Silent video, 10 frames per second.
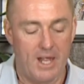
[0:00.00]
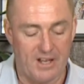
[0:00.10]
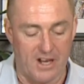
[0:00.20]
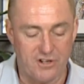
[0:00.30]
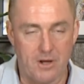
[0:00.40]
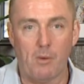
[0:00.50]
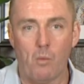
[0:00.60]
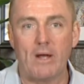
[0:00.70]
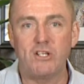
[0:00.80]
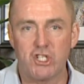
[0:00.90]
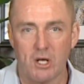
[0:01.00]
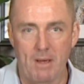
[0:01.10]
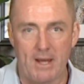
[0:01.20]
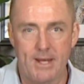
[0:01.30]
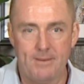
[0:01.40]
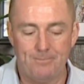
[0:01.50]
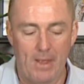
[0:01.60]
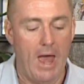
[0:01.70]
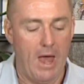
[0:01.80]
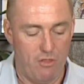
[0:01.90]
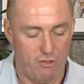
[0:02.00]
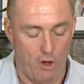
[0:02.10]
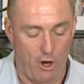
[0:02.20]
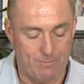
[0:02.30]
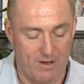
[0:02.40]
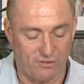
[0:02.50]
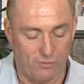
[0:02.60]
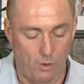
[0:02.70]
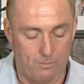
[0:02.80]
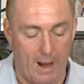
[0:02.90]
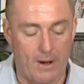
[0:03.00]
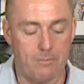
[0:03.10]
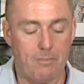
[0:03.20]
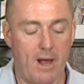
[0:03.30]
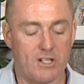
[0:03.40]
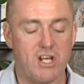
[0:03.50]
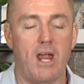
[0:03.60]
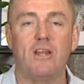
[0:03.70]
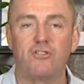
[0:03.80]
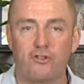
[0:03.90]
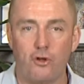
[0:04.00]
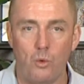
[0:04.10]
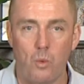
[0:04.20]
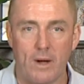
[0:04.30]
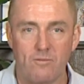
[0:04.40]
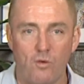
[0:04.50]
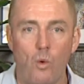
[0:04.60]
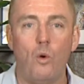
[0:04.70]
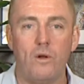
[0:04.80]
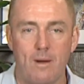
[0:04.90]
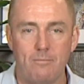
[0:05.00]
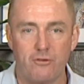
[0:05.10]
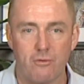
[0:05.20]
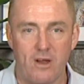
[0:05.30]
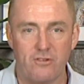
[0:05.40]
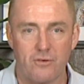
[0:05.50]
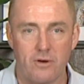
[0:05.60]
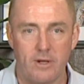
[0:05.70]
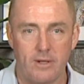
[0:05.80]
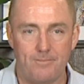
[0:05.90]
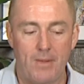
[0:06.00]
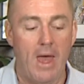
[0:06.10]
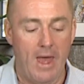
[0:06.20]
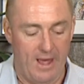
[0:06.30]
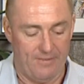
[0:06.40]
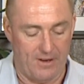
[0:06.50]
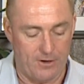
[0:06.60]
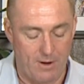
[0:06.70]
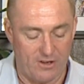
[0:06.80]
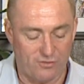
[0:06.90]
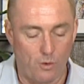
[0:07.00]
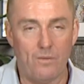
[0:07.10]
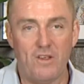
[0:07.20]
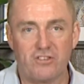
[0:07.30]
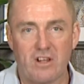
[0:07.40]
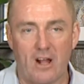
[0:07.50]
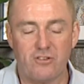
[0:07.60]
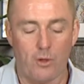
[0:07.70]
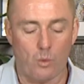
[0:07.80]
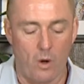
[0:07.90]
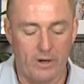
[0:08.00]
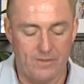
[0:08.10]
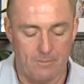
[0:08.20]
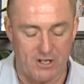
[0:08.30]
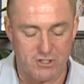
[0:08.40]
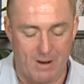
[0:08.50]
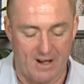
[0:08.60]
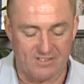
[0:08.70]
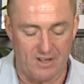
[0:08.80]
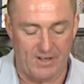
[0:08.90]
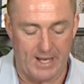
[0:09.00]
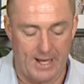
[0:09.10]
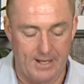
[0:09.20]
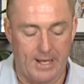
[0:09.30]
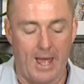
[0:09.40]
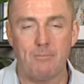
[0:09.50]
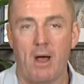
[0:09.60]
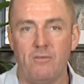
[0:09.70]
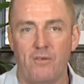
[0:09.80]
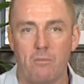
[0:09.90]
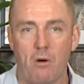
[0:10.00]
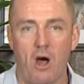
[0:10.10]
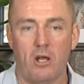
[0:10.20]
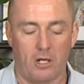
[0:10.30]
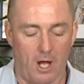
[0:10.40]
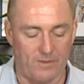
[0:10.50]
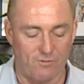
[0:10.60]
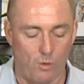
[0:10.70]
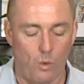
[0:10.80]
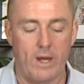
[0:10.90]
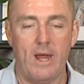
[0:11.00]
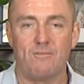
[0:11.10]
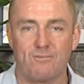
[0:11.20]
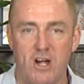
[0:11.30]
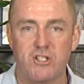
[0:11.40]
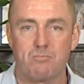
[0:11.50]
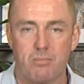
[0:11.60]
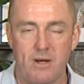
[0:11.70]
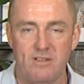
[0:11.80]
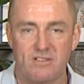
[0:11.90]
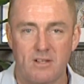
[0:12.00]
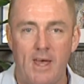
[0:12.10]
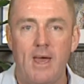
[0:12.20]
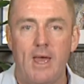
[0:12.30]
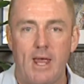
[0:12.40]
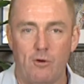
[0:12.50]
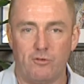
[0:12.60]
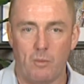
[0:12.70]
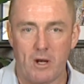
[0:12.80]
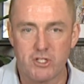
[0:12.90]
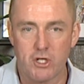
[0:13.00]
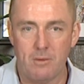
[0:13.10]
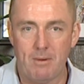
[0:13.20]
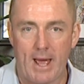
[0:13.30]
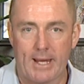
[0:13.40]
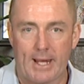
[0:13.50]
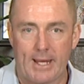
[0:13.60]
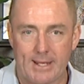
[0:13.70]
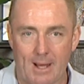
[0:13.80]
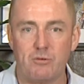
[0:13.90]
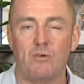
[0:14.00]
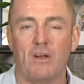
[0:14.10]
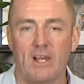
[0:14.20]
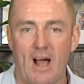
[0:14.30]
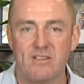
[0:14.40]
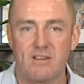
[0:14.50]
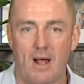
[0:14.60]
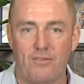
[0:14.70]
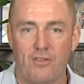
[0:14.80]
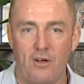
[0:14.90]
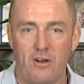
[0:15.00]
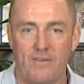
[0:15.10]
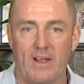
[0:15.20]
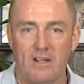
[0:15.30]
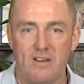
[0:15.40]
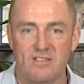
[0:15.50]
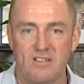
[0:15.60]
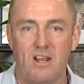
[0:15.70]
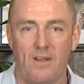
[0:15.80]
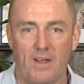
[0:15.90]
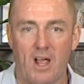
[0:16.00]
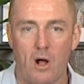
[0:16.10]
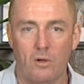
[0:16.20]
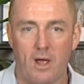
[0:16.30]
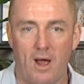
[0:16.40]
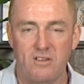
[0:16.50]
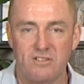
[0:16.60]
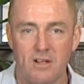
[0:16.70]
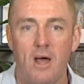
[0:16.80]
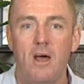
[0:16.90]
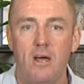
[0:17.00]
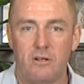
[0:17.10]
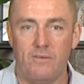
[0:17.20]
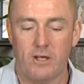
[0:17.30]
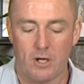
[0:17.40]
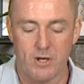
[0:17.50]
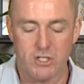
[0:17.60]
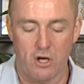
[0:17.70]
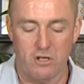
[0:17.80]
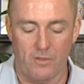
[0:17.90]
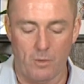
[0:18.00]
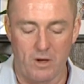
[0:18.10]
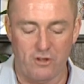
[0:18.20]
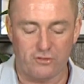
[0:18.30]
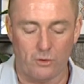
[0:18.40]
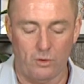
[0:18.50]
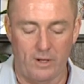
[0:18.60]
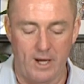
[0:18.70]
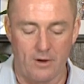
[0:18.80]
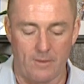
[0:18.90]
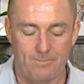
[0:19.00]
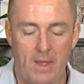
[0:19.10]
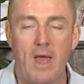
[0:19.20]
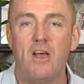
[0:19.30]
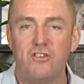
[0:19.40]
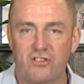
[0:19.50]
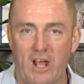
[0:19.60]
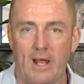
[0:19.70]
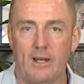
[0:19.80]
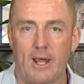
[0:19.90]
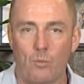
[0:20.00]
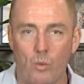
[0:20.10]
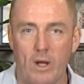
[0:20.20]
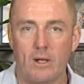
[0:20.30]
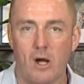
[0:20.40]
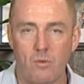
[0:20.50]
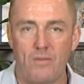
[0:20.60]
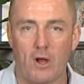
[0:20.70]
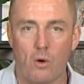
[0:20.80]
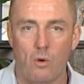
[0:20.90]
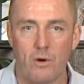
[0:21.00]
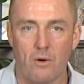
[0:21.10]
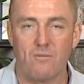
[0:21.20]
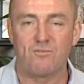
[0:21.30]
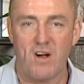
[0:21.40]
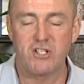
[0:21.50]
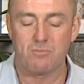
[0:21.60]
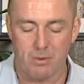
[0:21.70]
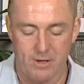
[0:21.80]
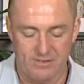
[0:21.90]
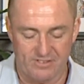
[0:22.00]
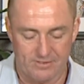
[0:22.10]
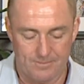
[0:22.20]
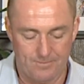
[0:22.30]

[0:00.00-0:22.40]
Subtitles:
Danger number 1, Shemetti. Third best 4, Parapark Chance, 214, numbers race 3. Then to race 4, this starts the quaddie, the benchmark 70 handicap over the mile, like the 4 here, Fresh Prince. He was a winner 2 back, comes off a last start third at the Glitter City at the Gold Coast. Do you think he'll return to the winner's stall here? And Stanley and Wheeler are in the corner of Fresh Prince.